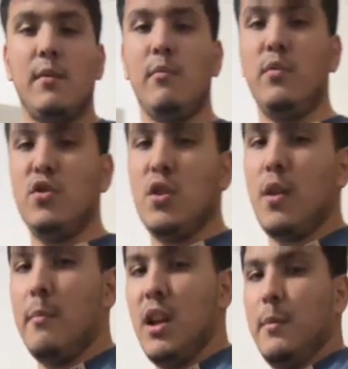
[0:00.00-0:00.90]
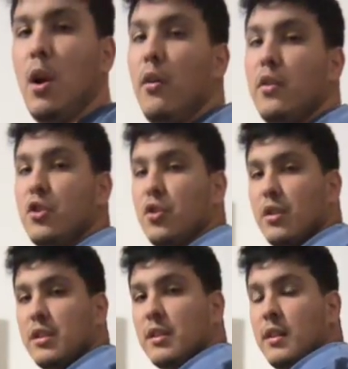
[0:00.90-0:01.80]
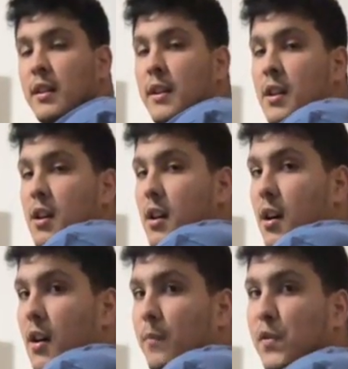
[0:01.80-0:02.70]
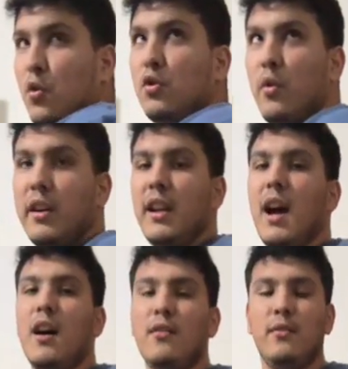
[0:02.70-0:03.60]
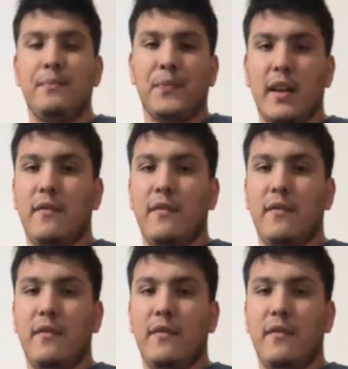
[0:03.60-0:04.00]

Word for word: I'm usually wear medium in all their shirts um, 220 now and